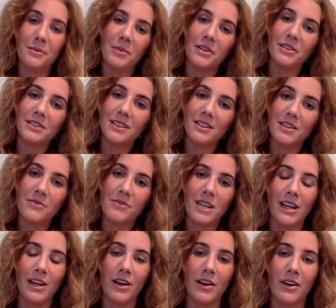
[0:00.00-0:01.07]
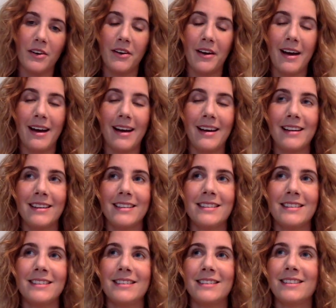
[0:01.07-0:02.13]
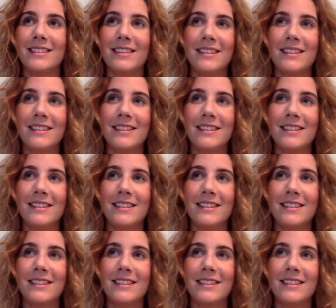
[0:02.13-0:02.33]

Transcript: posted a video, and